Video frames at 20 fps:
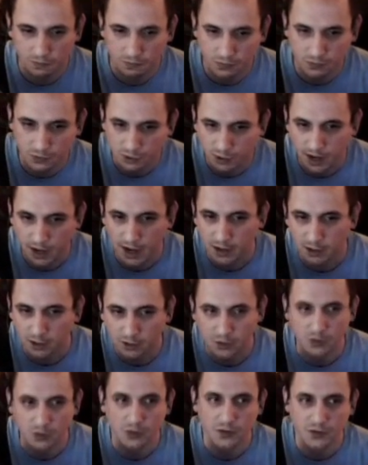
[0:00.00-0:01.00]
strat you
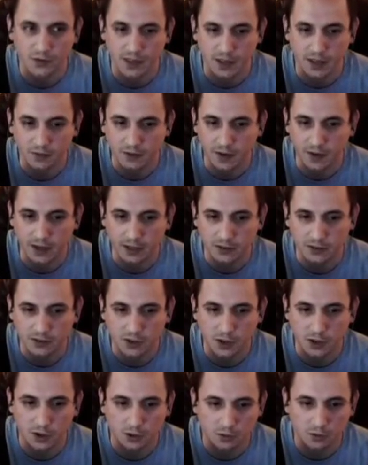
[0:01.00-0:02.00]
use for that fight.
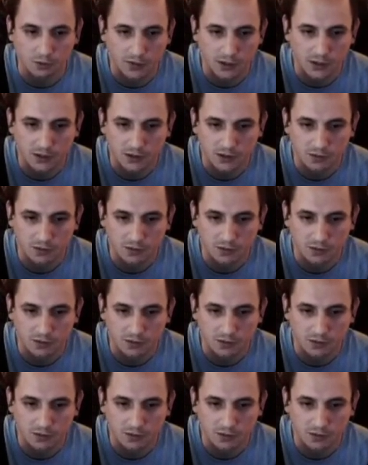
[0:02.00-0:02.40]
So it